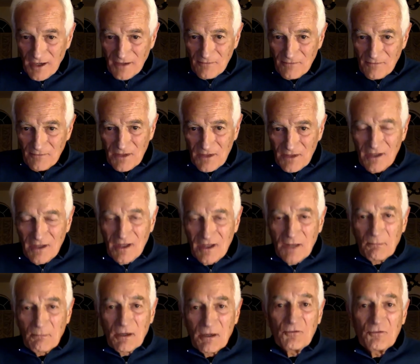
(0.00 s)
You don't want to
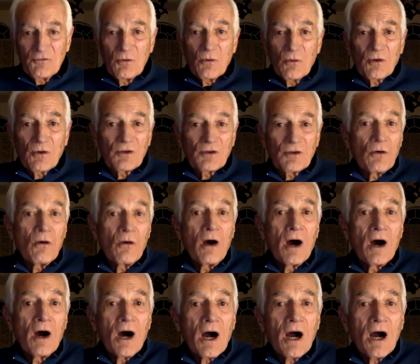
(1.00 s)
do that. Right. But if you
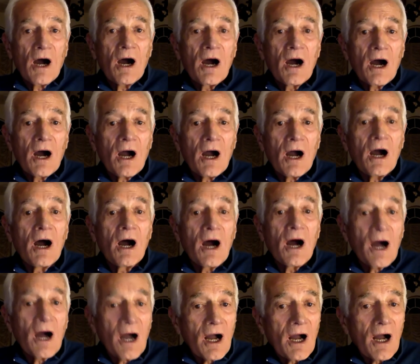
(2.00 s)
were to go
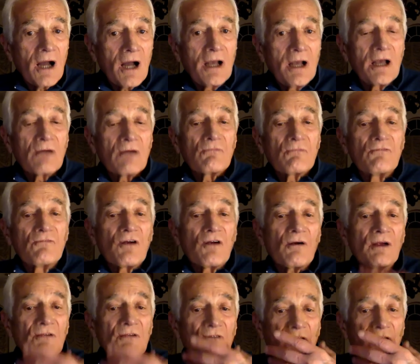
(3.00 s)

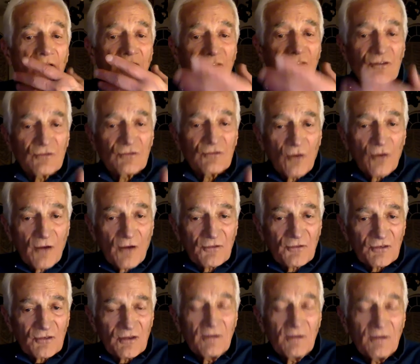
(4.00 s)
very, very
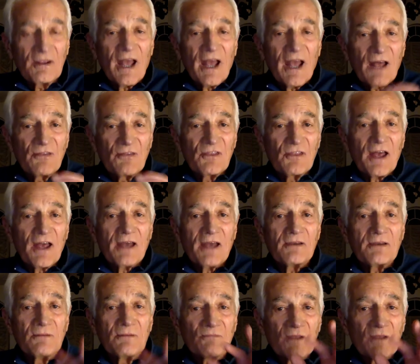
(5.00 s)
soft,
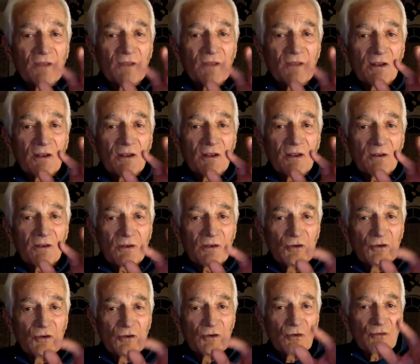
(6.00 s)
and then
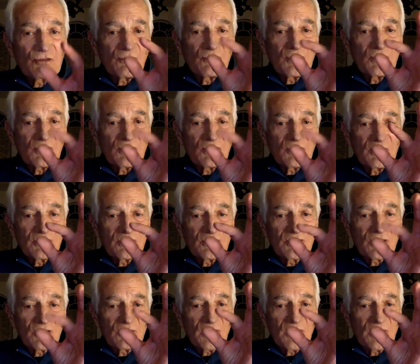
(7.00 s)
use the, the,
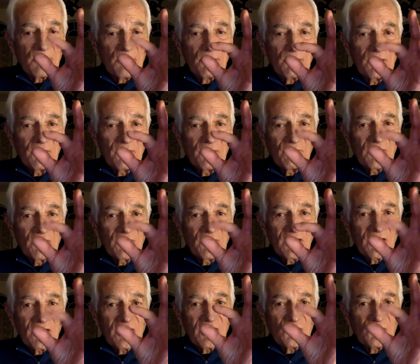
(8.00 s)
the, the lip
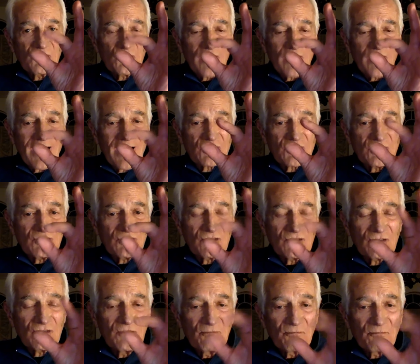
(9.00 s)

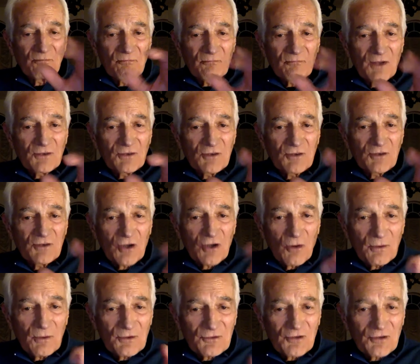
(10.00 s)
contractions to
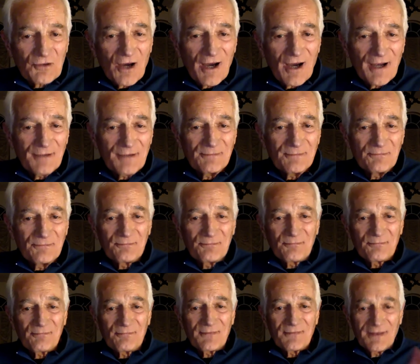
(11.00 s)
coincide.
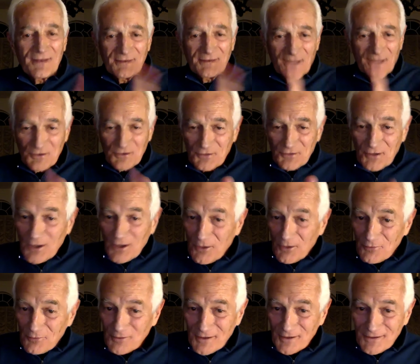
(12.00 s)
Now, listen
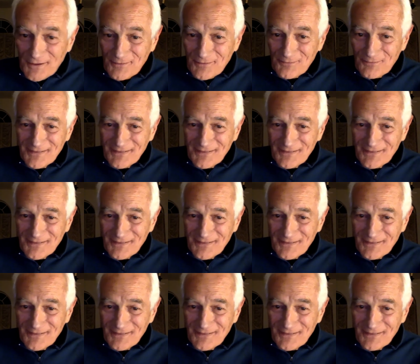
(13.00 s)
carefully.